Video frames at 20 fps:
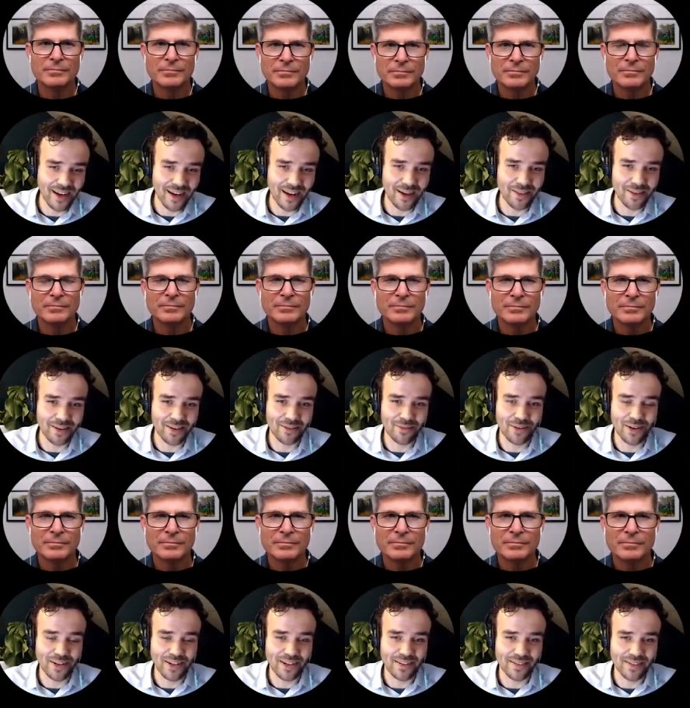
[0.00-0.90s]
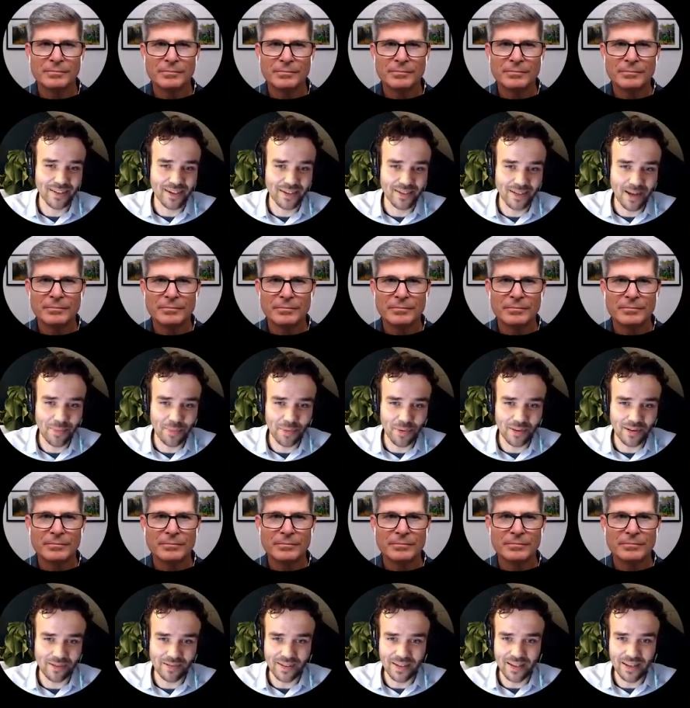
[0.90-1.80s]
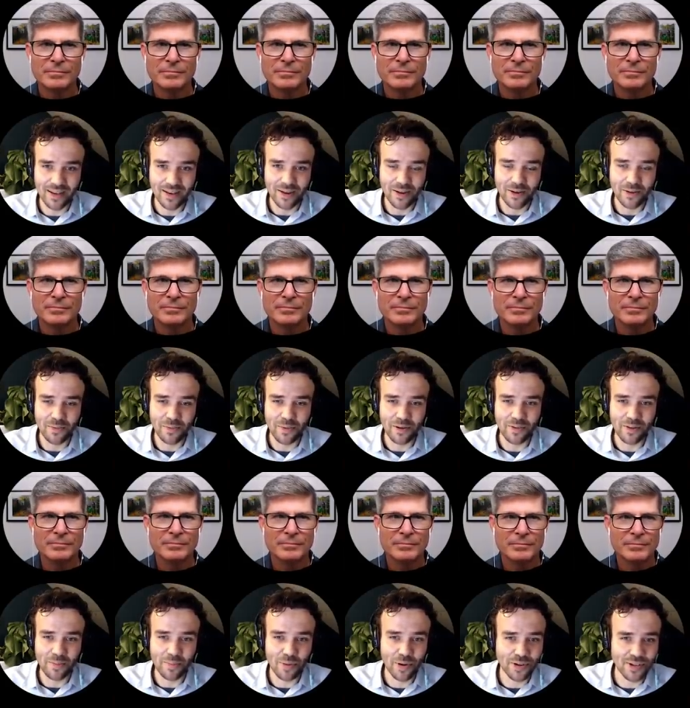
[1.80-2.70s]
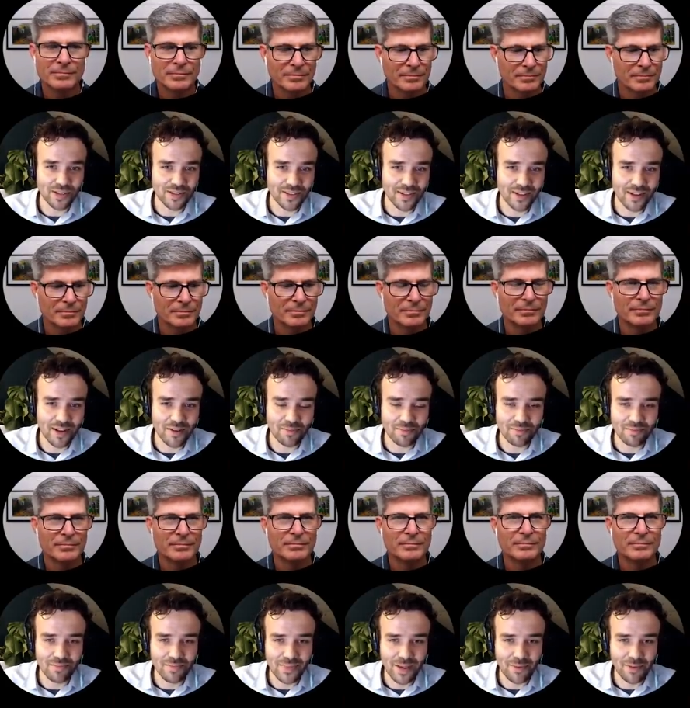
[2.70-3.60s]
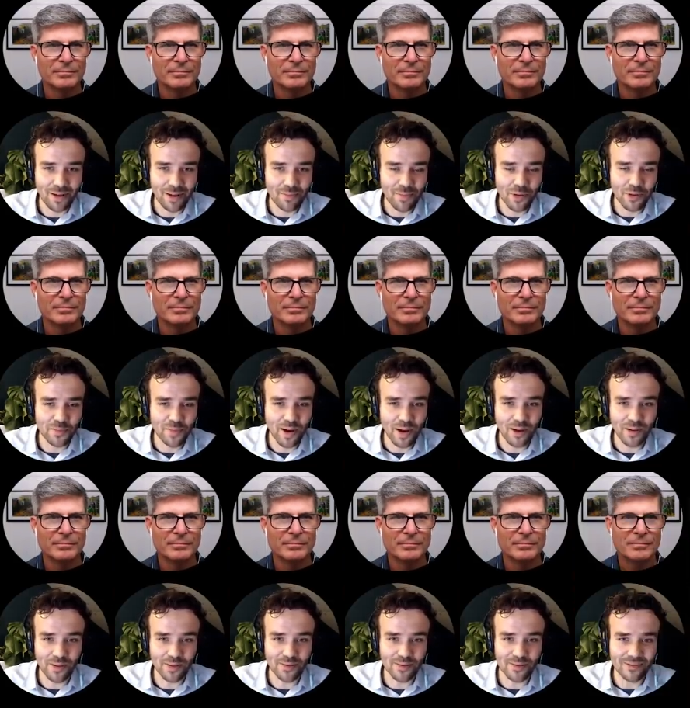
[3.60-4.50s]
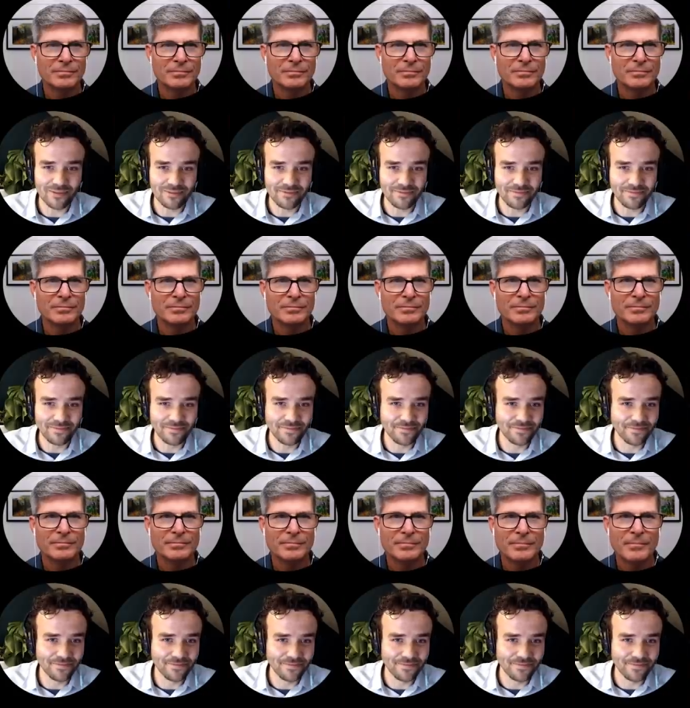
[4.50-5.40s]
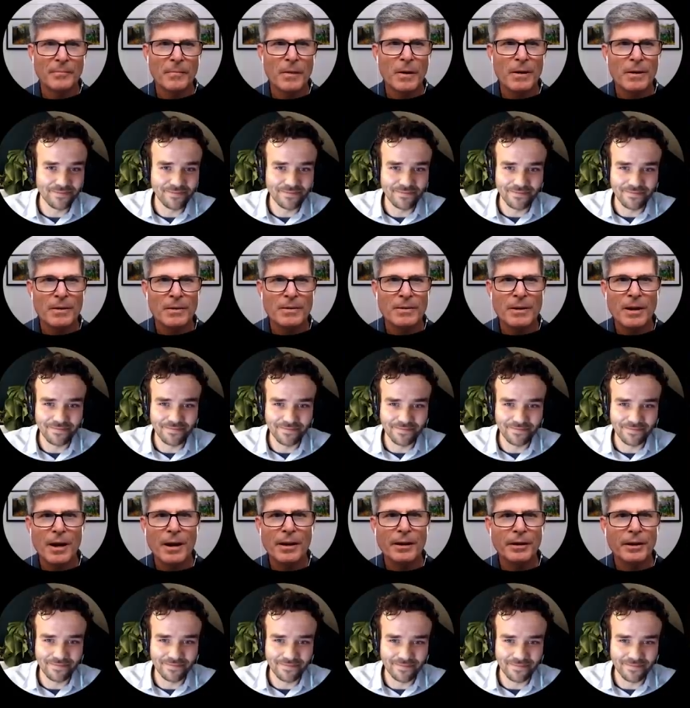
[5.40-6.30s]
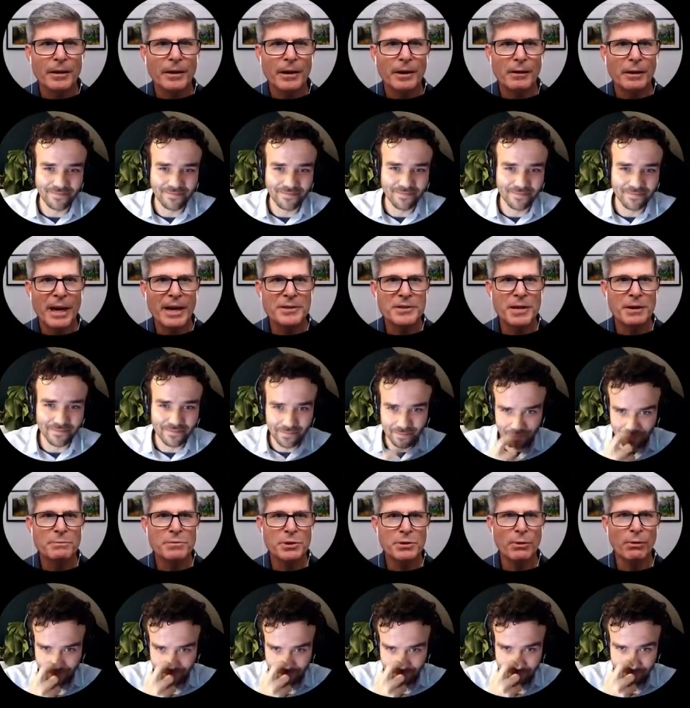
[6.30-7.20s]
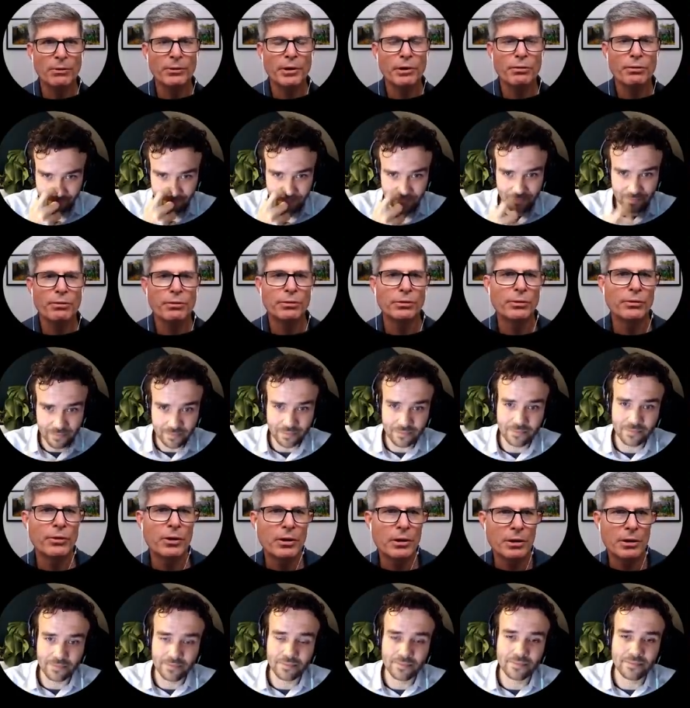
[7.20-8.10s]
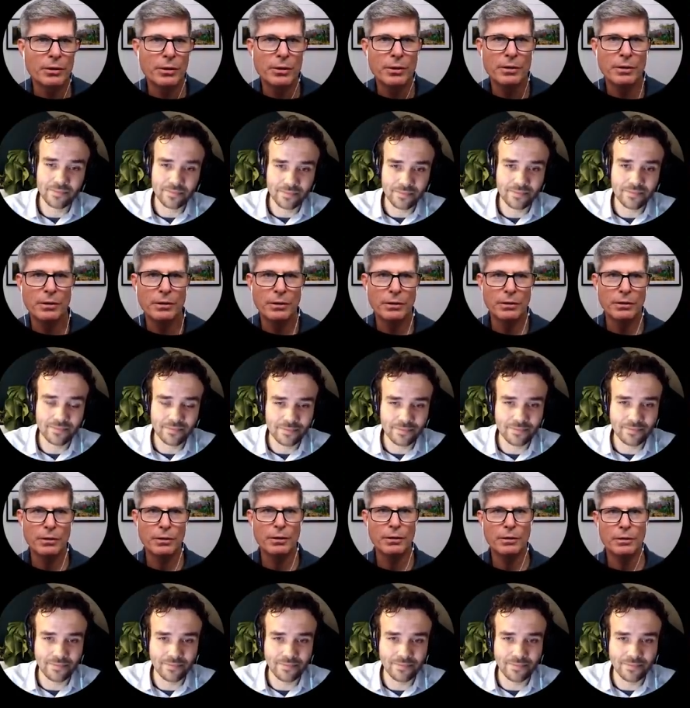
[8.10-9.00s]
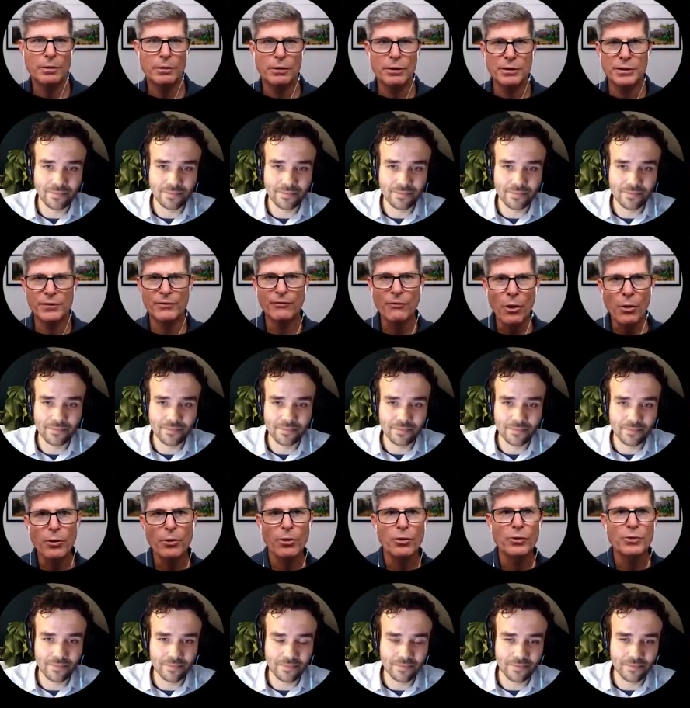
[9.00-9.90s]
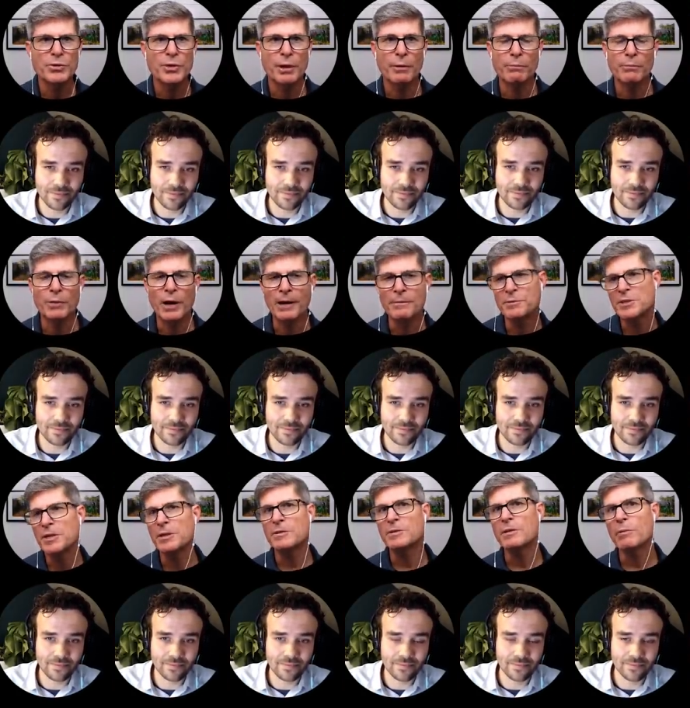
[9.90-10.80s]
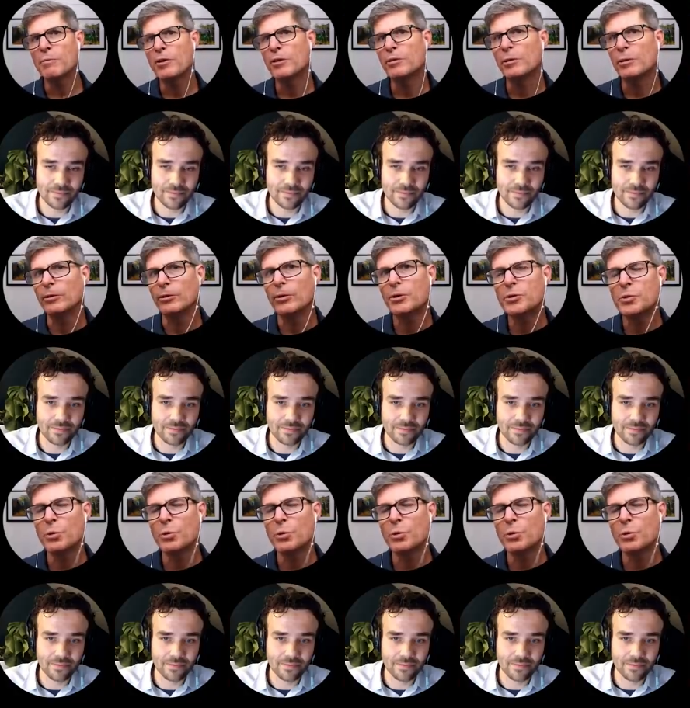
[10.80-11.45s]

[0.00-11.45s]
Speaker 1: I think, a fantastic example and one of the projects that I'm definitely most proud of.
Speaker 2: Yeah, and, and, as I'm scrolling through and looking at the, mm. the these photos, I'm I'm seeing something that looks